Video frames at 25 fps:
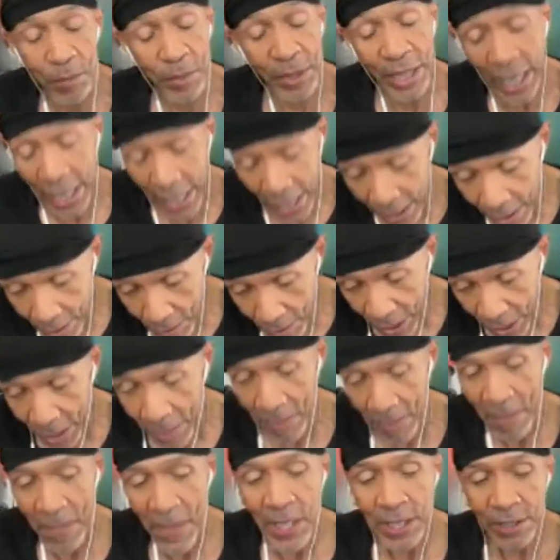But anyway,
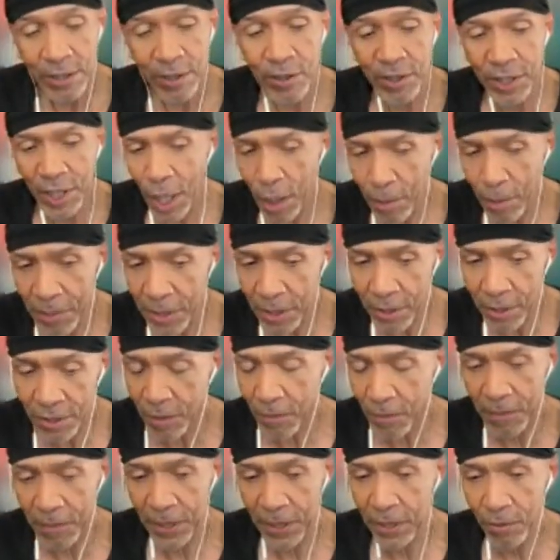so Tom
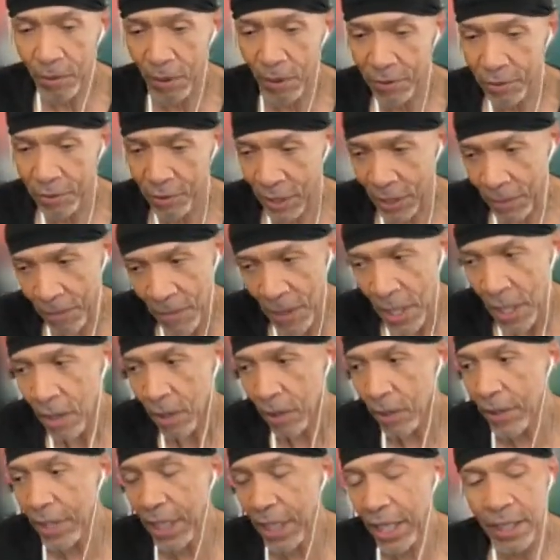Peterson played 12 string.
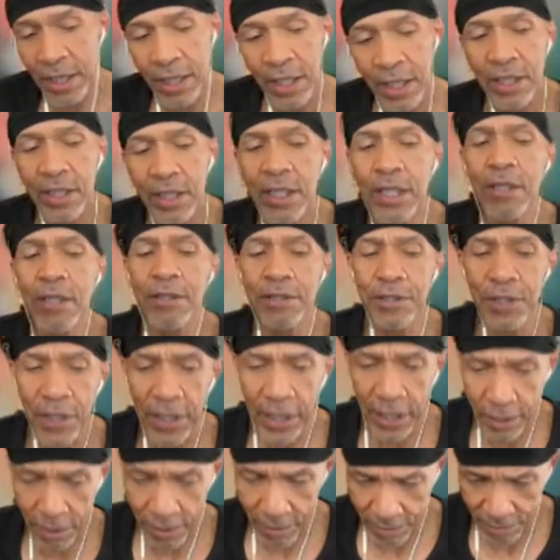Okay, years
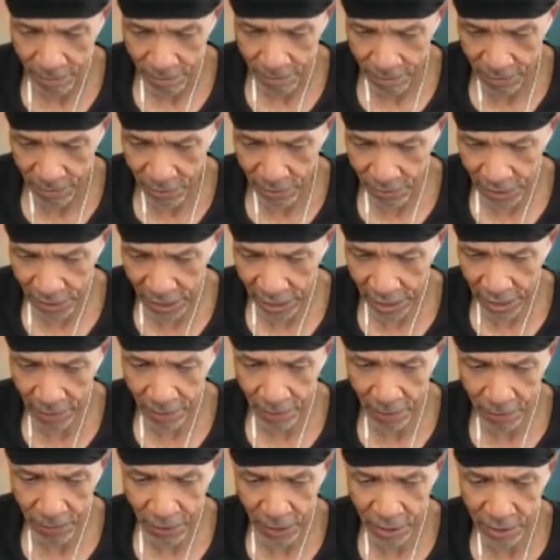later, okay,
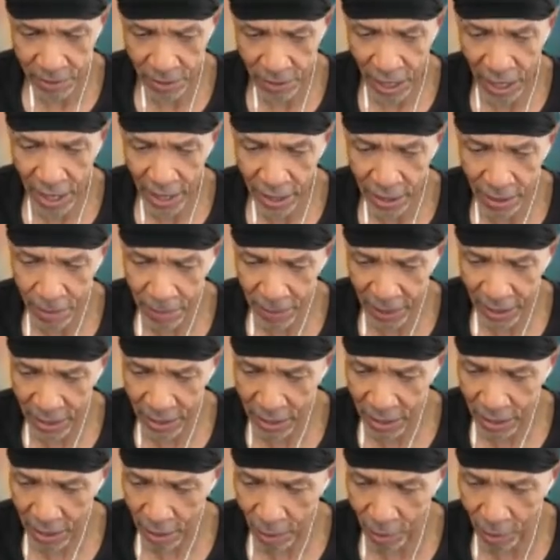because I had a band
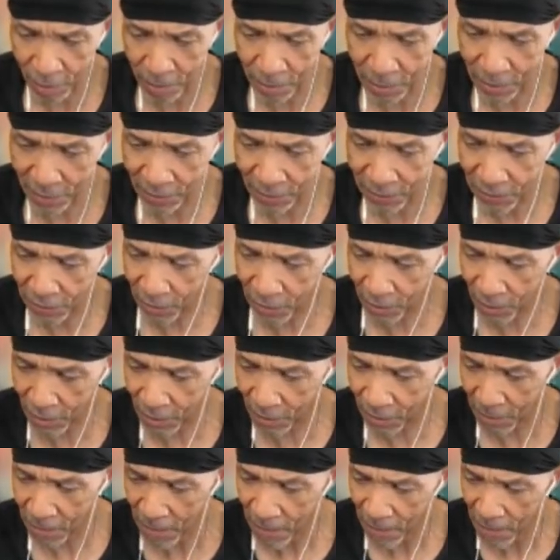that opened
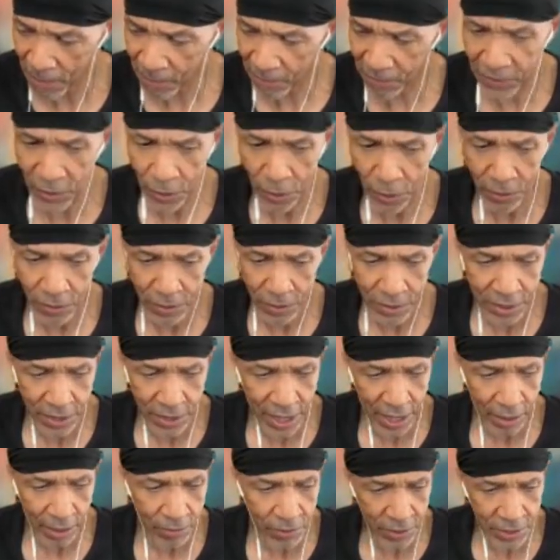for Fuse,
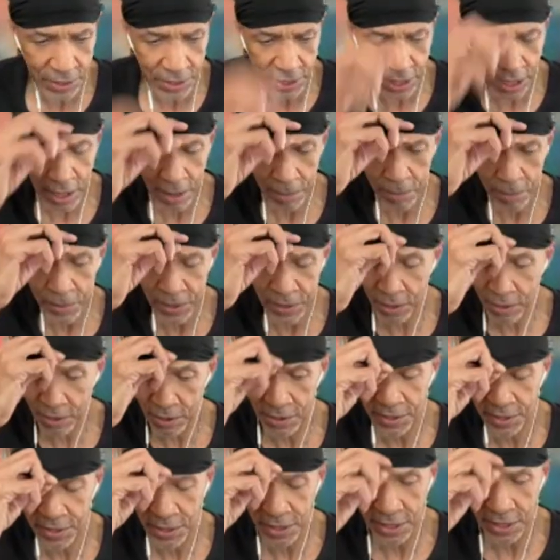that was Tom
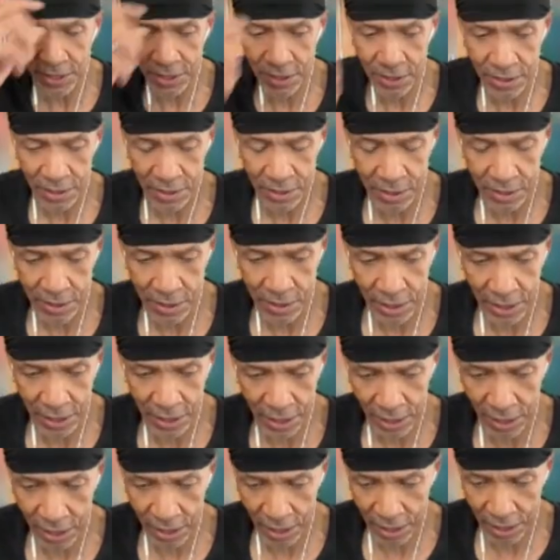Peterson
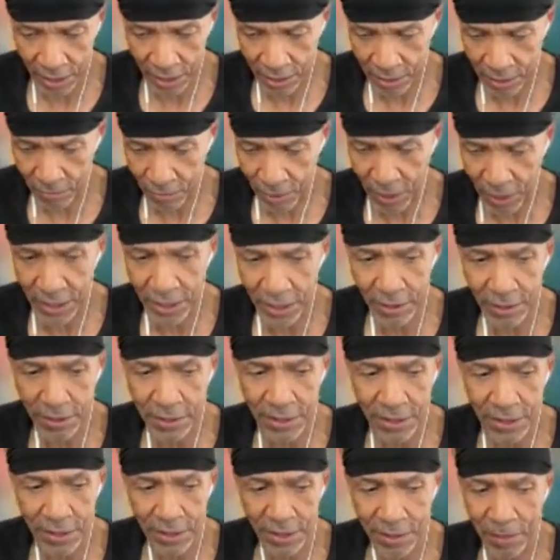and Rick
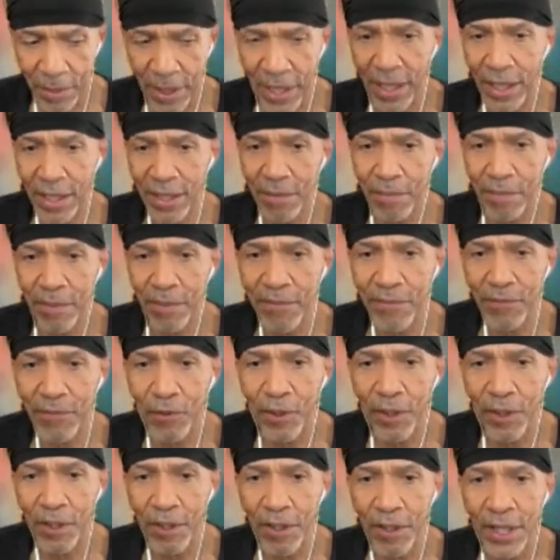Nielsen's band
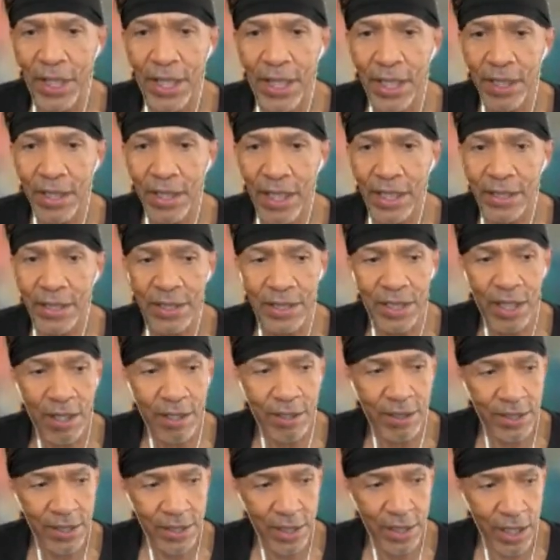before they
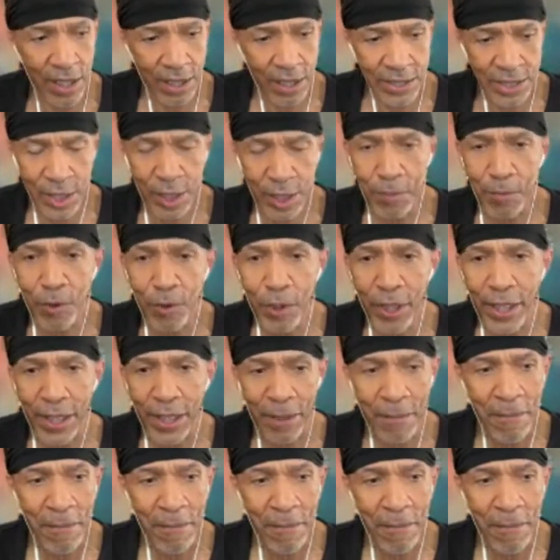started Cheap Trick.